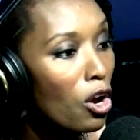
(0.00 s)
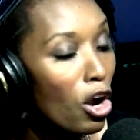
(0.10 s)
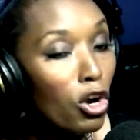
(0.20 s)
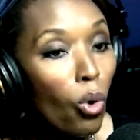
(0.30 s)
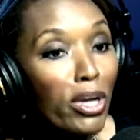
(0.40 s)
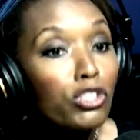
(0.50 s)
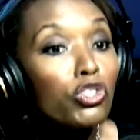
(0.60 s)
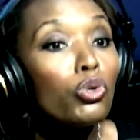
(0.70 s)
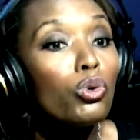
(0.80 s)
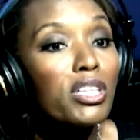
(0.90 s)
are going
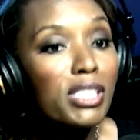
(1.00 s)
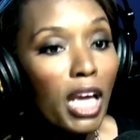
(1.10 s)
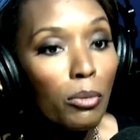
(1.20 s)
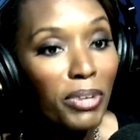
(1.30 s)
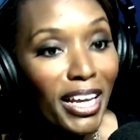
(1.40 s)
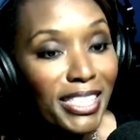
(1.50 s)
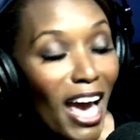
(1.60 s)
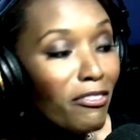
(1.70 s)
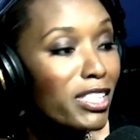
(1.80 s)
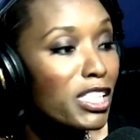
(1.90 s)
to the same place,
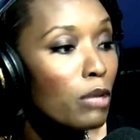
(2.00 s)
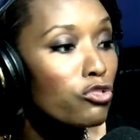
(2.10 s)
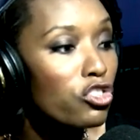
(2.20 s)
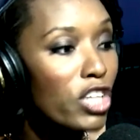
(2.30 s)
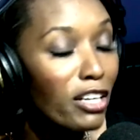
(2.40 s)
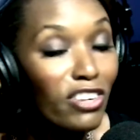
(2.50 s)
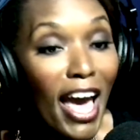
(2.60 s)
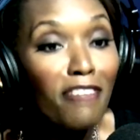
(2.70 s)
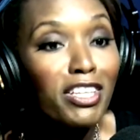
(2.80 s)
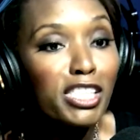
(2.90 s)
have the same trajectory,
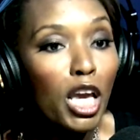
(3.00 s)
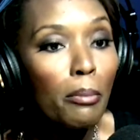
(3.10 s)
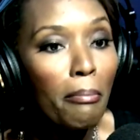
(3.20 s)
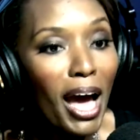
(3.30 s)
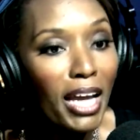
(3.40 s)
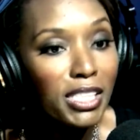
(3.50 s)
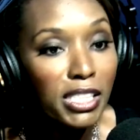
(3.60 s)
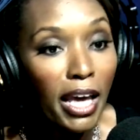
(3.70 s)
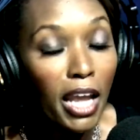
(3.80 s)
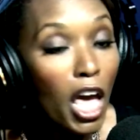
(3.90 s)
have the same
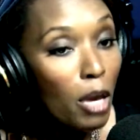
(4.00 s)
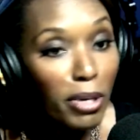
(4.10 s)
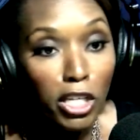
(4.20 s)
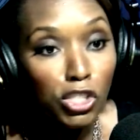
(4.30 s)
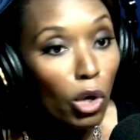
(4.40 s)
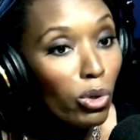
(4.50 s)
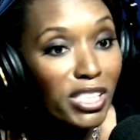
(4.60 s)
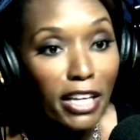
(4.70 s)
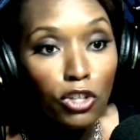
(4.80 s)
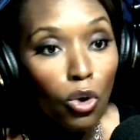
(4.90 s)
mindset, because those
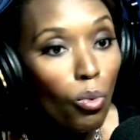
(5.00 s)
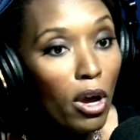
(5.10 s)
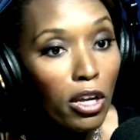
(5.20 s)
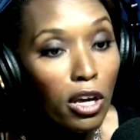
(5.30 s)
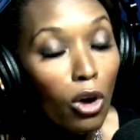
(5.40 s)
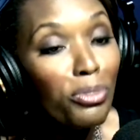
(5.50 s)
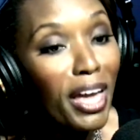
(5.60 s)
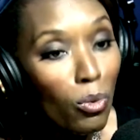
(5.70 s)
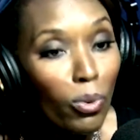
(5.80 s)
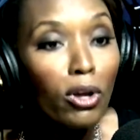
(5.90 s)
that don't want to go,
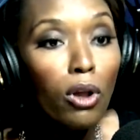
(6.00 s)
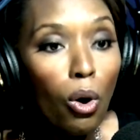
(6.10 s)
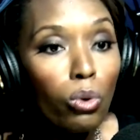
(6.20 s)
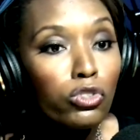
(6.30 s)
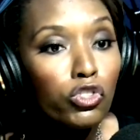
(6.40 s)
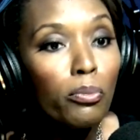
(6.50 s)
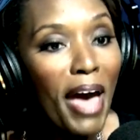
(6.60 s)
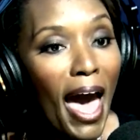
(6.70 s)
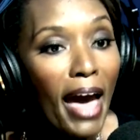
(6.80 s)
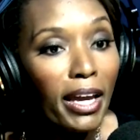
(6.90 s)
they will hold you
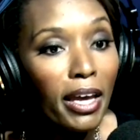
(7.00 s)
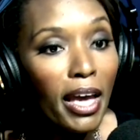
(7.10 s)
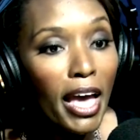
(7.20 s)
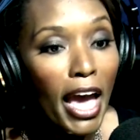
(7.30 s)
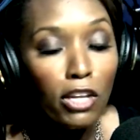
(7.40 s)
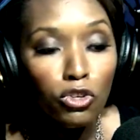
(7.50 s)
back. And